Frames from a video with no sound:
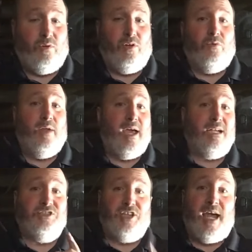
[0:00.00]
You know, we had
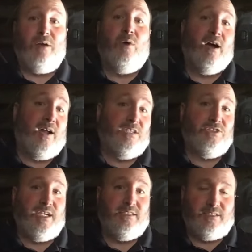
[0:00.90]
a Jaguar
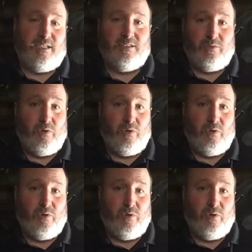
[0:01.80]
XJ6 that